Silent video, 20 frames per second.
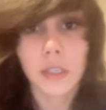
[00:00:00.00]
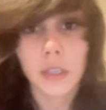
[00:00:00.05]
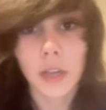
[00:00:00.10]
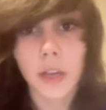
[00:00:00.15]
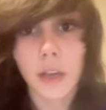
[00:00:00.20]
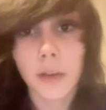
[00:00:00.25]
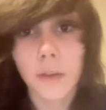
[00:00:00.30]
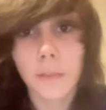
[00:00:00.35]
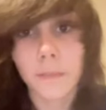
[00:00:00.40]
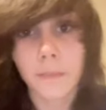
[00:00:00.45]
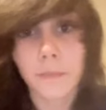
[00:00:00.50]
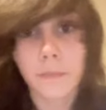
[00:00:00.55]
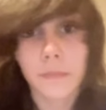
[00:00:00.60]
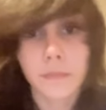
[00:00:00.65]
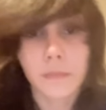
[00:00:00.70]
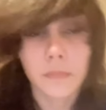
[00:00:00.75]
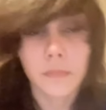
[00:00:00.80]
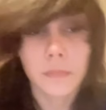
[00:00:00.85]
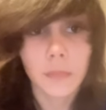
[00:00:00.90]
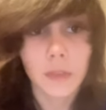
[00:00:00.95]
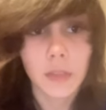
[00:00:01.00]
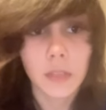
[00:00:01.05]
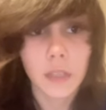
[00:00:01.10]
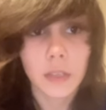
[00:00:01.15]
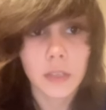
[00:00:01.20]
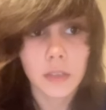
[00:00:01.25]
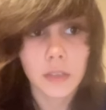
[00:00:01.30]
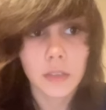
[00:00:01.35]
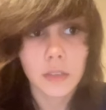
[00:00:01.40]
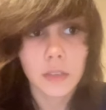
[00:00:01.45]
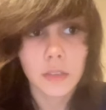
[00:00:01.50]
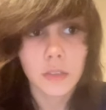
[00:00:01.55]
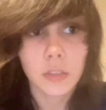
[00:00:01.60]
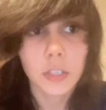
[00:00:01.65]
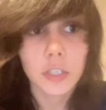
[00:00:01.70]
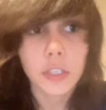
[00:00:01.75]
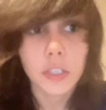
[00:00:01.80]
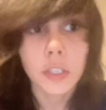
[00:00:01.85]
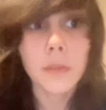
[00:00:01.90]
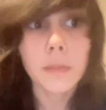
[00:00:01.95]
Um,
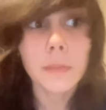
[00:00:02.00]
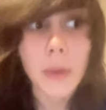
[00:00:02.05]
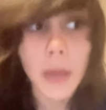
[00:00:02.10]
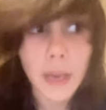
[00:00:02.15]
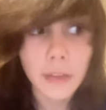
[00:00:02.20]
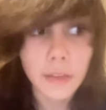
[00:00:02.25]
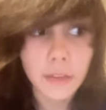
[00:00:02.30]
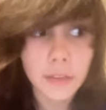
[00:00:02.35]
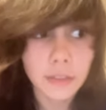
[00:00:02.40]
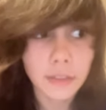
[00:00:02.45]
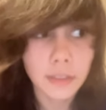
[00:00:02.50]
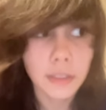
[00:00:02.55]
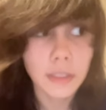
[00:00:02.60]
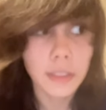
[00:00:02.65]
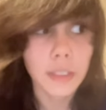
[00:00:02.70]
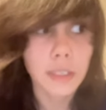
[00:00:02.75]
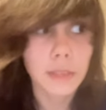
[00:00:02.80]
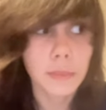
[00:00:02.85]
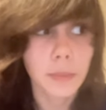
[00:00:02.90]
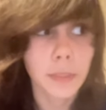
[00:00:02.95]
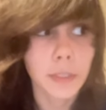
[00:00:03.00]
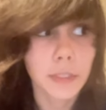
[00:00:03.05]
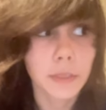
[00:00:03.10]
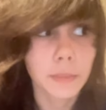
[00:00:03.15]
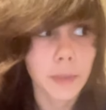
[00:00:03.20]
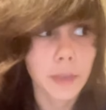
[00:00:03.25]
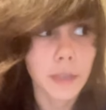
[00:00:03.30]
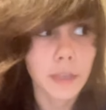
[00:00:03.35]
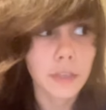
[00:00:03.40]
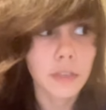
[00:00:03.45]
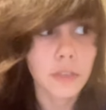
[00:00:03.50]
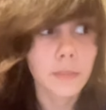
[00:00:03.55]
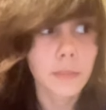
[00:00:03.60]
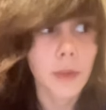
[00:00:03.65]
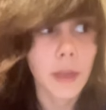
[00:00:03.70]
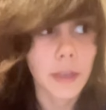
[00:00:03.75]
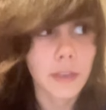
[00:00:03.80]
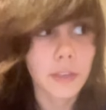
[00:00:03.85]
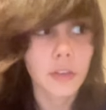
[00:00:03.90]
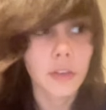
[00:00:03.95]
Christian Bale is in it. He plays pa-
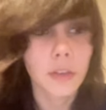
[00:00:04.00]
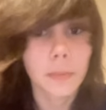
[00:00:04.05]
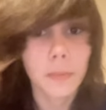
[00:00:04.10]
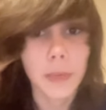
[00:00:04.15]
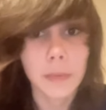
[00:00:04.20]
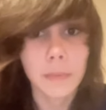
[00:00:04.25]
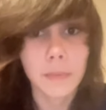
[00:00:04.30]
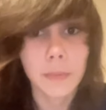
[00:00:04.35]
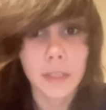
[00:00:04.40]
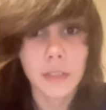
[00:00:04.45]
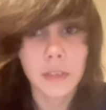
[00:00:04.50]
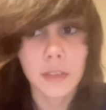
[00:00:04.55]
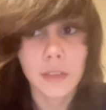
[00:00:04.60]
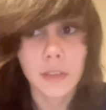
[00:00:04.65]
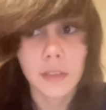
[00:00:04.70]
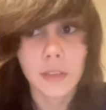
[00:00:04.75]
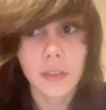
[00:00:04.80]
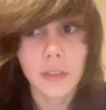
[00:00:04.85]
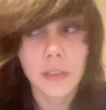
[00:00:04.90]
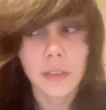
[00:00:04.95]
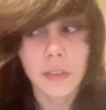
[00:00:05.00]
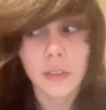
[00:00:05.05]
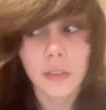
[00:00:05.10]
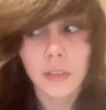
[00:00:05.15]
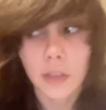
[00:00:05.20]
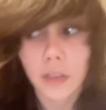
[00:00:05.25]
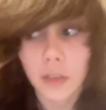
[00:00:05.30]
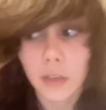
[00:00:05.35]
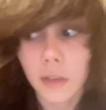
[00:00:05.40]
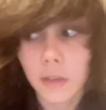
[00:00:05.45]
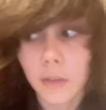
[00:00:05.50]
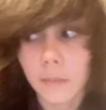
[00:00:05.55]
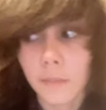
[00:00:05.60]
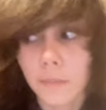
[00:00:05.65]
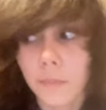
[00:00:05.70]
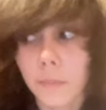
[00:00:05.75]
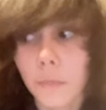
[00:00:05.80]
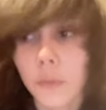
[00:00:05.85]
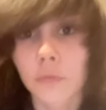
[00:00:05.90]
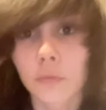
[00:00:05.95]
Patrick Bateman. Um,
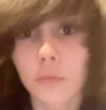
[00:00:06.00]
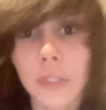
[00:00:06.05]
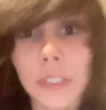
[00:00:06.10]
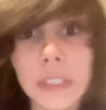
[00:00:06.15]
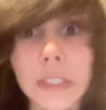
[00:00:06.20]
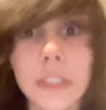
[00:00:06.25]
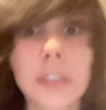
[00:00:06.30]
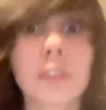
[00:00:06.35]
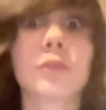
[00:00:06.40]
really,